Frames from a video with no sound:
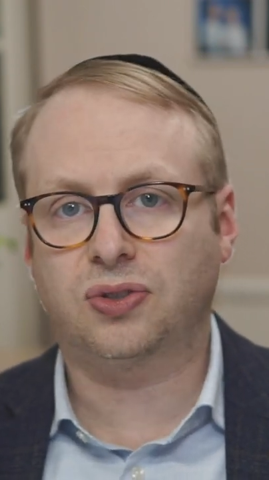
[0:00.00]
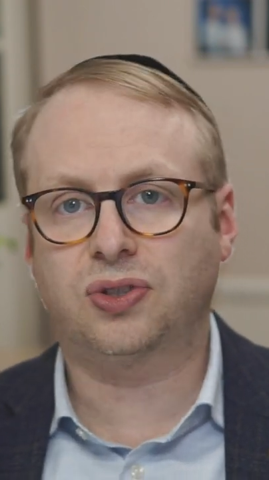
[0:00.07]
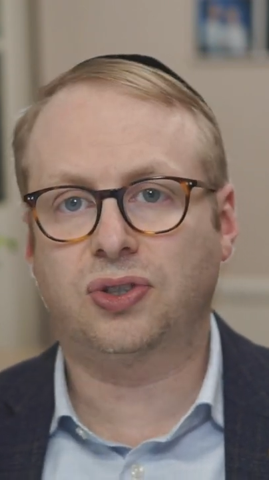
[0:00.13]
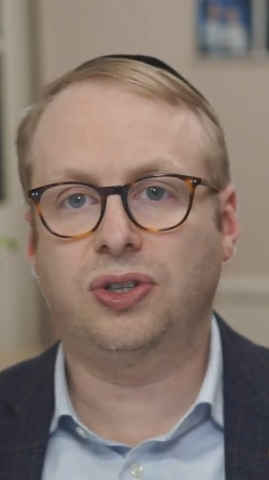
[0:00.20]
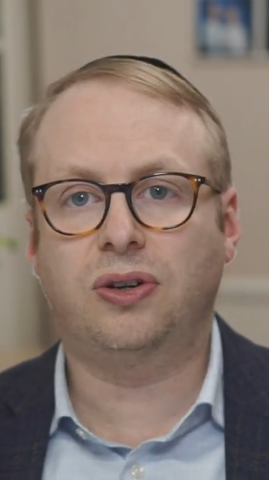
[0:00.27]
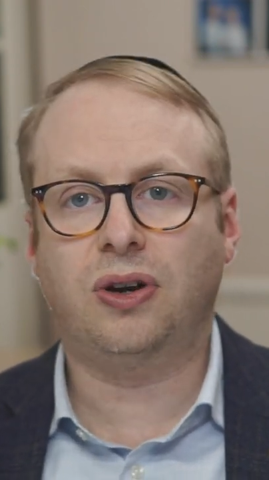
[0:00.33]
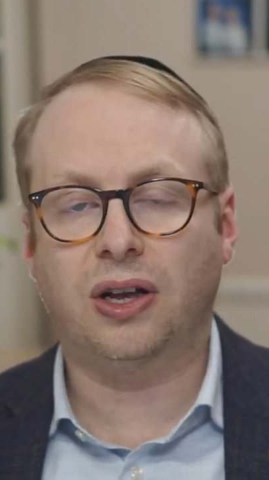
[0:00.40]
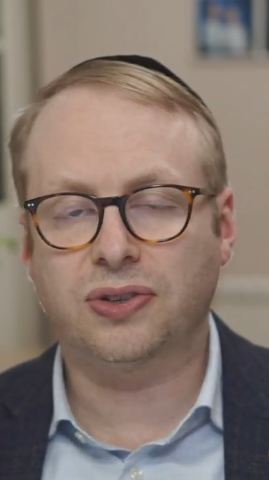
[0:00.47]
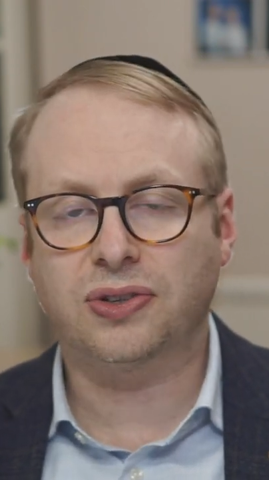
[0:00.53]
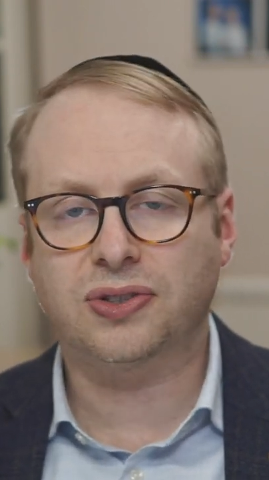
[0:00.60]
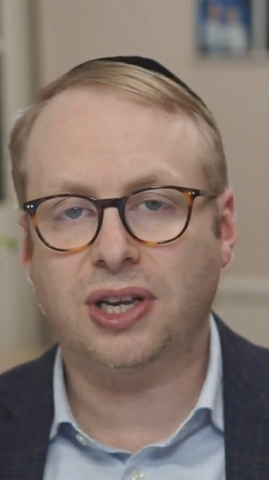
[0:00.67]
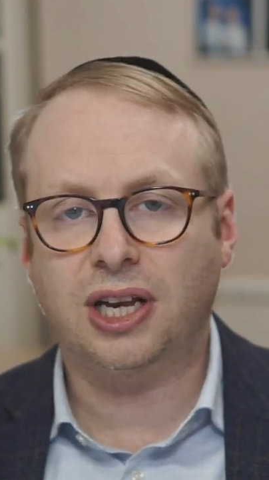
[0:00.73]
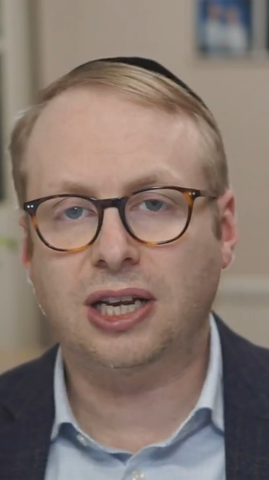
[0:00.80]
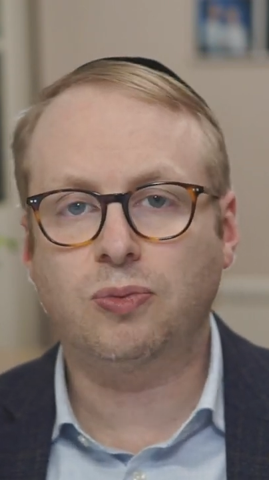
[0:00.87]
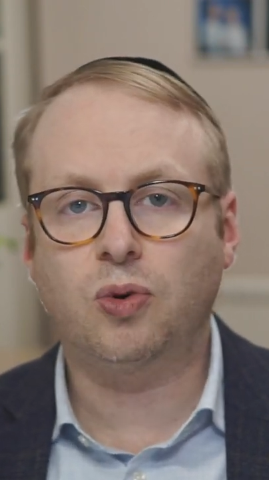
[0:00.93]
to
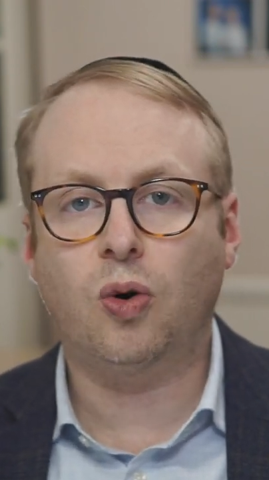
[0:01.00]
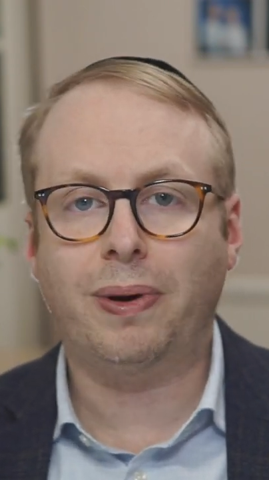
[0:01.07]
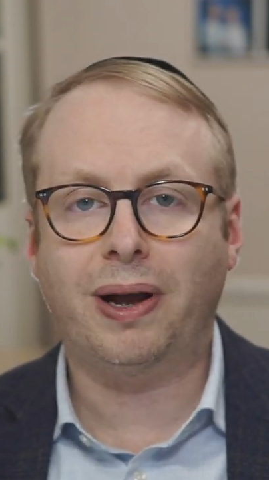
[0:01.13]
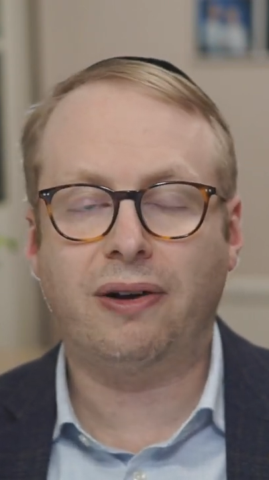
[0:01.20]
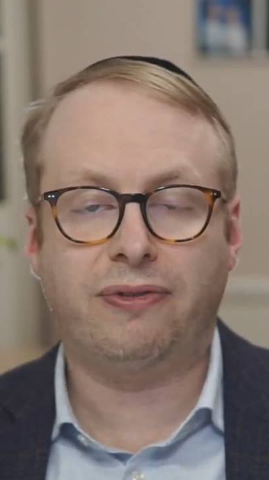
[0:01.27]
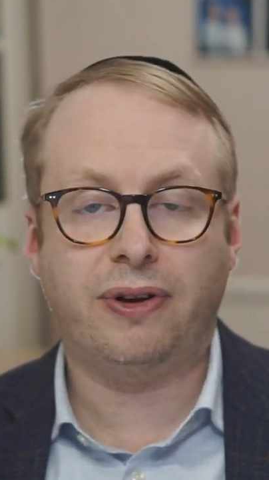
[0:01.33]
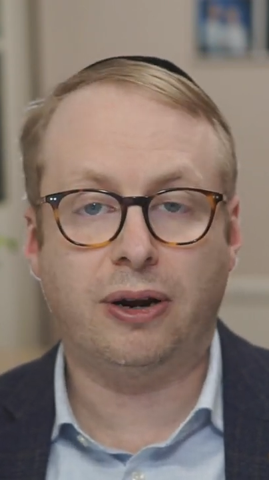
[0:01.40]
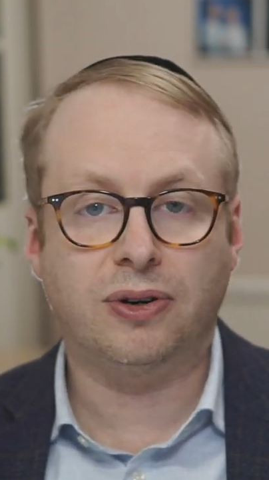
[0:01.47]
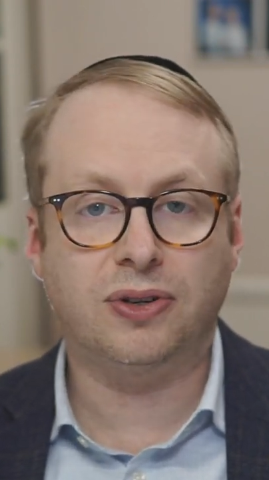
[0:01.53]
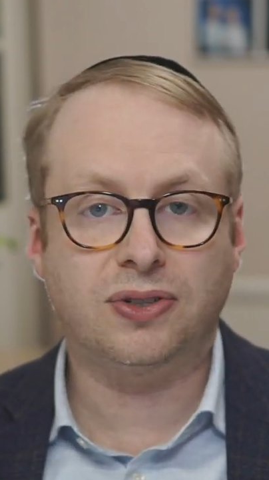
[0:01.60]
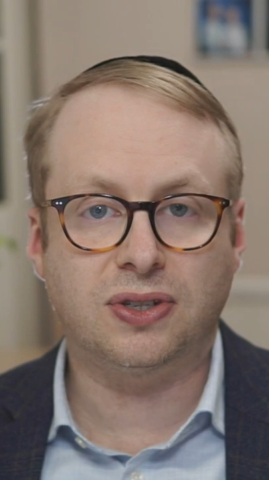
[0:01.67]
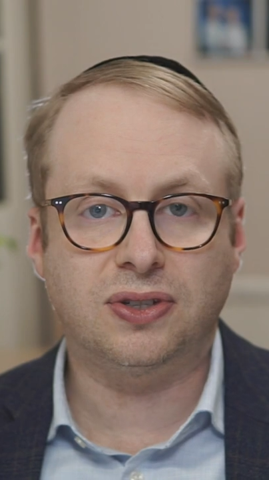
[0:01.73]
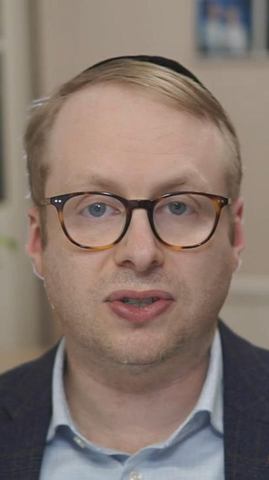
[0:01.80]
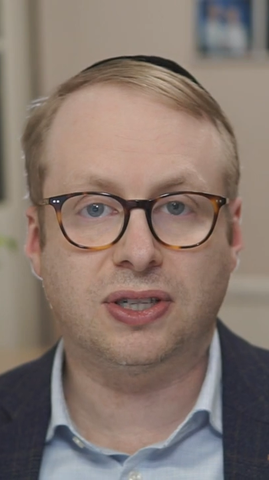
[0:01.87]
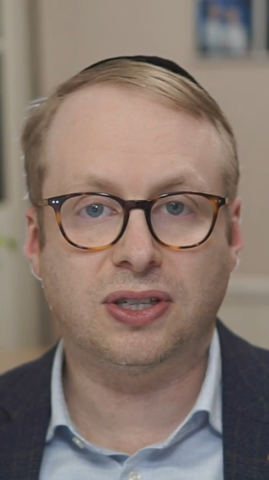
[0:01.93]
understanding more about various
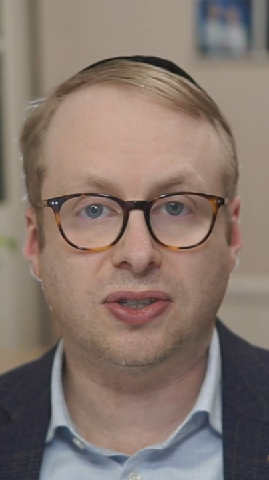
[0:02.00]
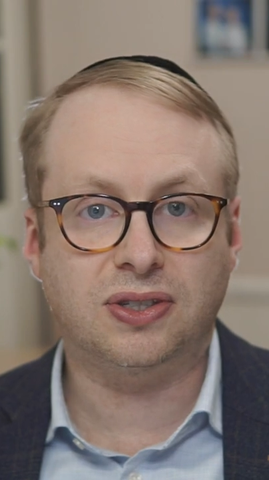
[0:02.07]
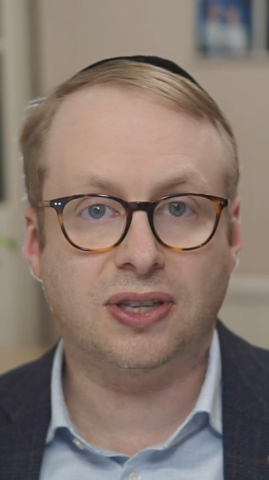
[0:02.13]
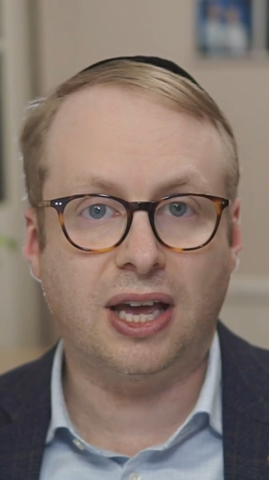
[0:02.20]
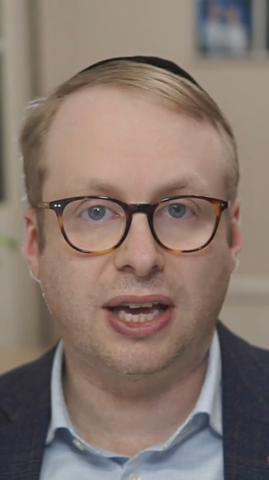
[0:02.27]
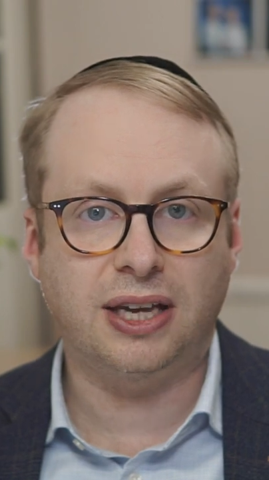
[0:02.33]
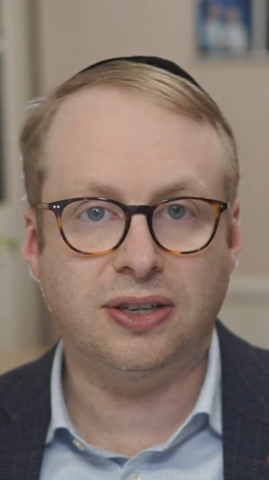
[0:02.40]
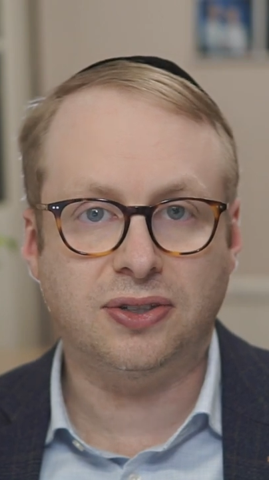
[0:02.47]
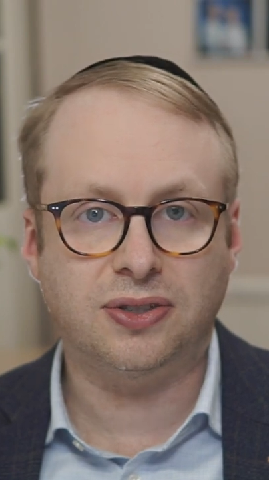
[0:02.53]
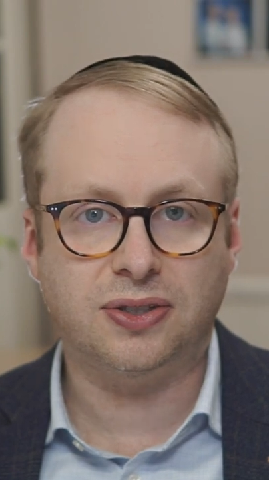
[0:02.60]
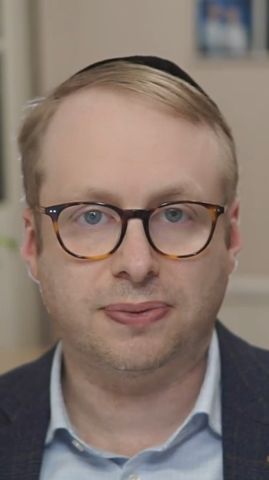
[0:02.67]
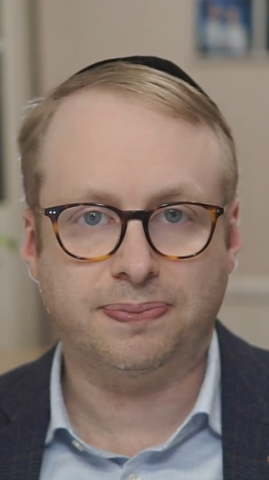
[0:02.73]
disease states.